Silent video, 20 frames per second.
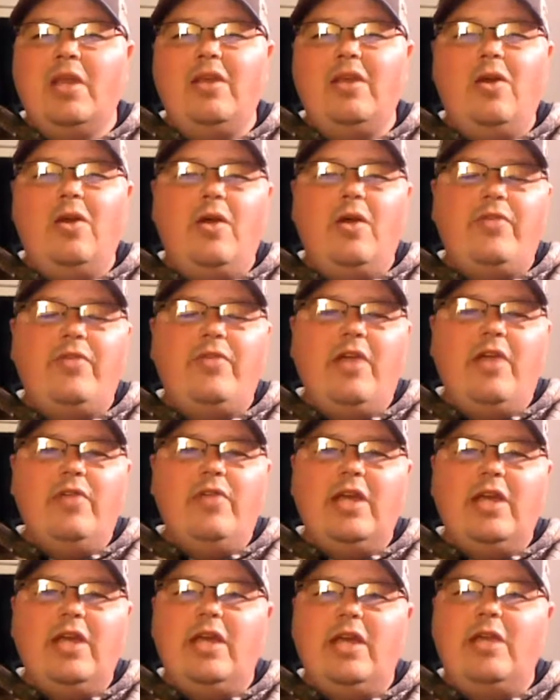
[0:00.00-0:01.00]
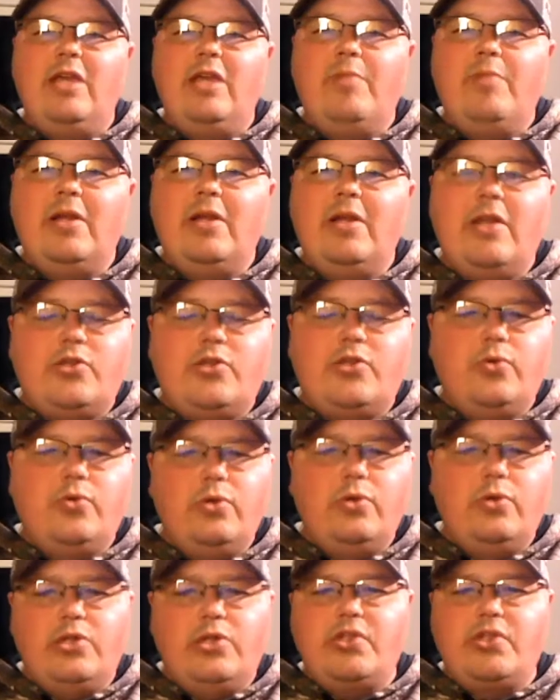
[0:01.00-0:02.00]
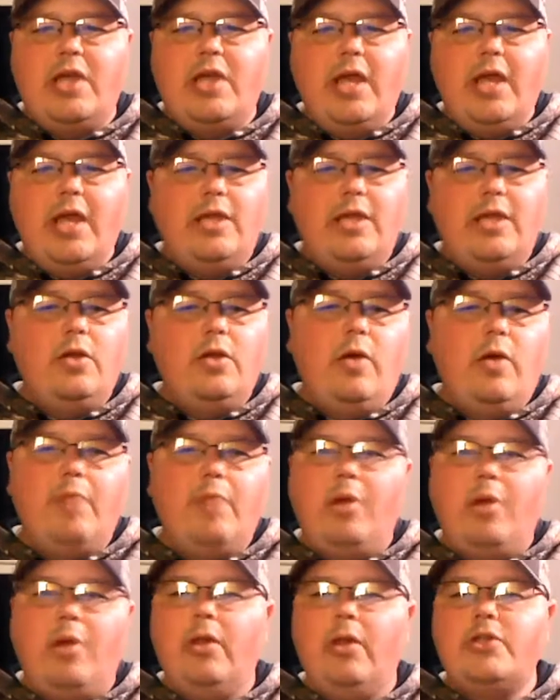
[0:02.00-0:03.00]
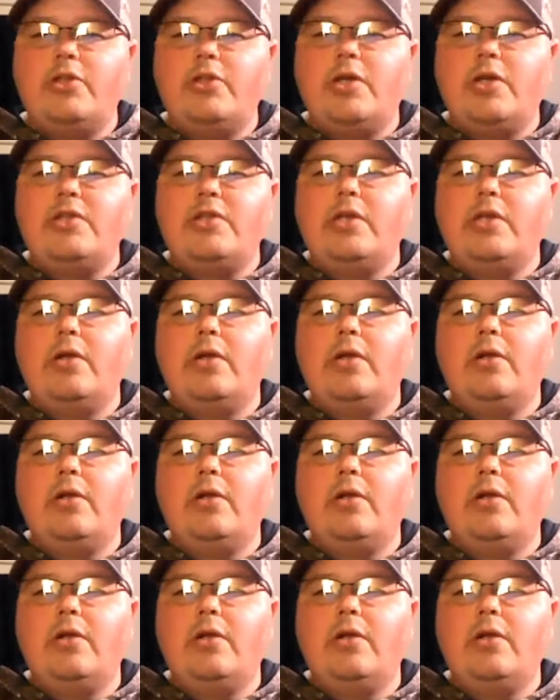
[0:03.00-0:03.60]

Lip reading: if you ever get anybody that's rude, just say, hey, I apologize here,